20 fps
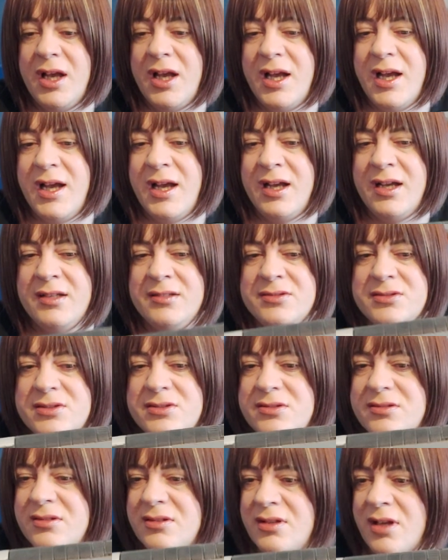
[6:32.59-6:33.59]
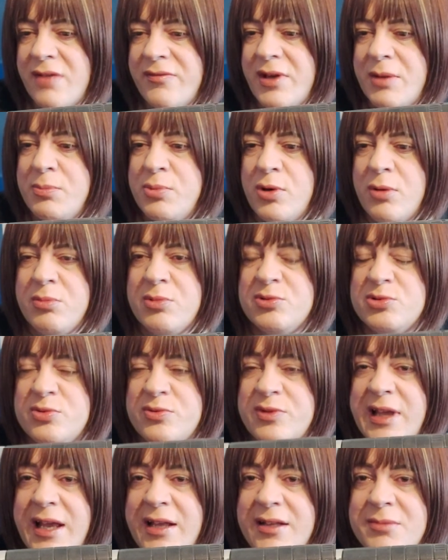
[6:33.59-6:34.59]
and I've had problems with
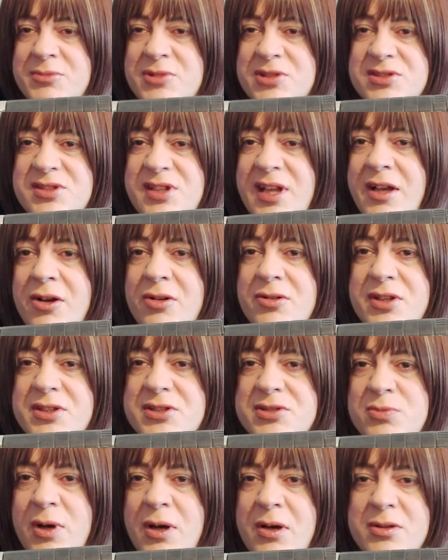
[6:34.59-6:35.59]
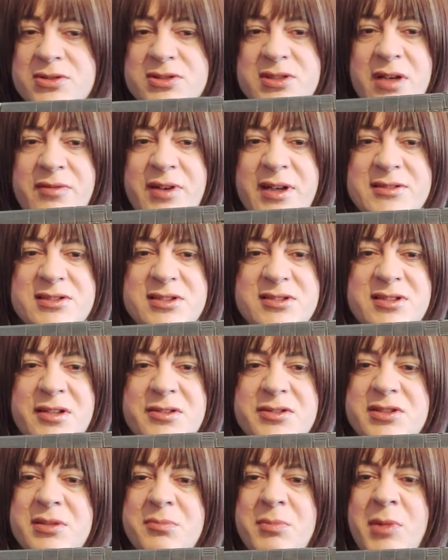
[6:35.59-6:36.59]
getting them to stay on as well. So I've had to
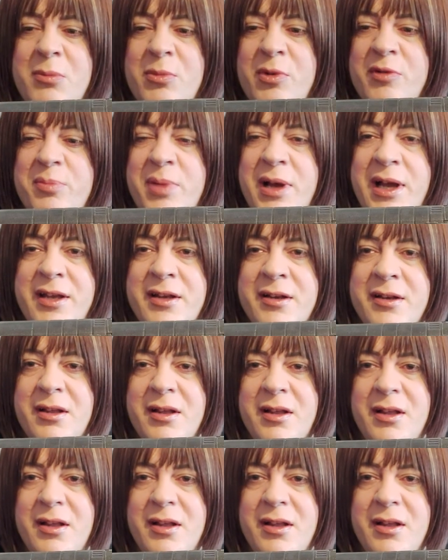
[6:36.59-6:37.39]
touch them up with paint